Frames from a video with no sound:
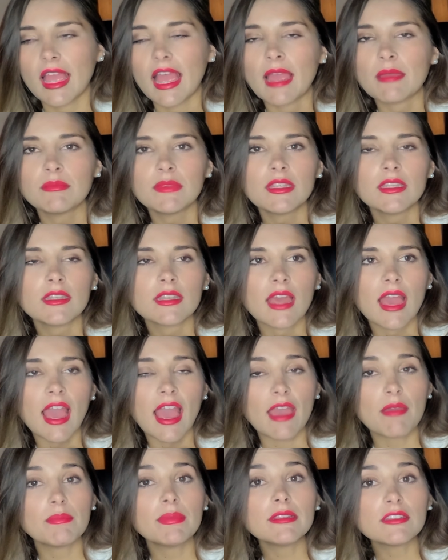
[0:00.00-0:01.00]
I mean,
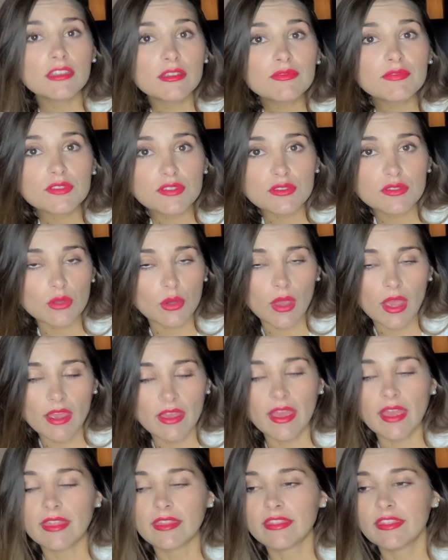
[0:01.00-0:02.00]
I believe so.
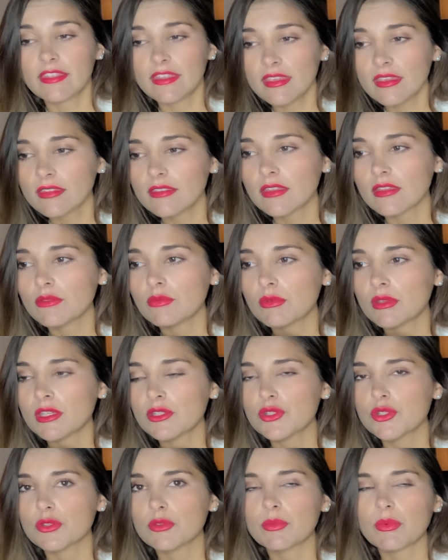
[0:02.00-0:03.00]
I, I think that we
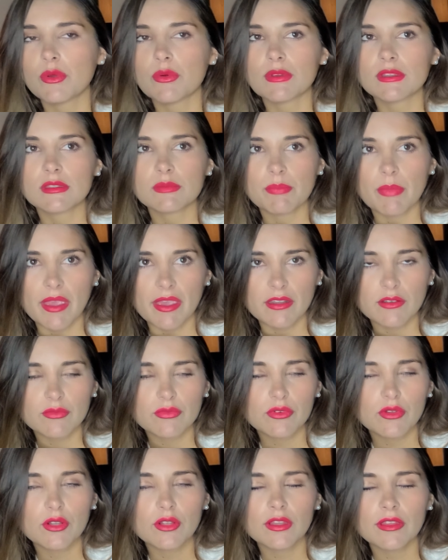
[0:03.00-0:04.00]
should be
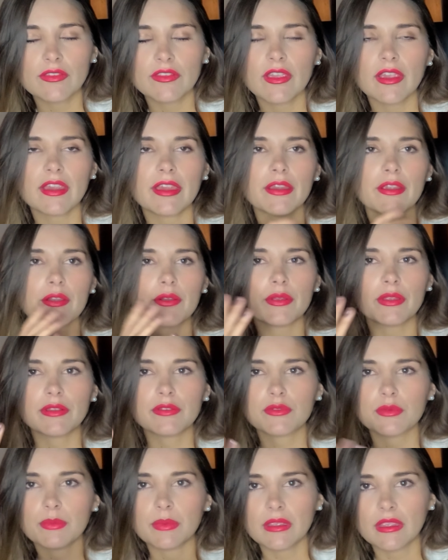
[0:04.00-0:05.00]
respectful, and they are
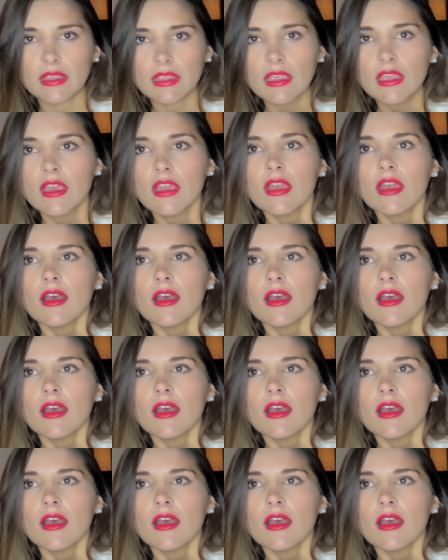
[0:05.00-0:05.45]
going to be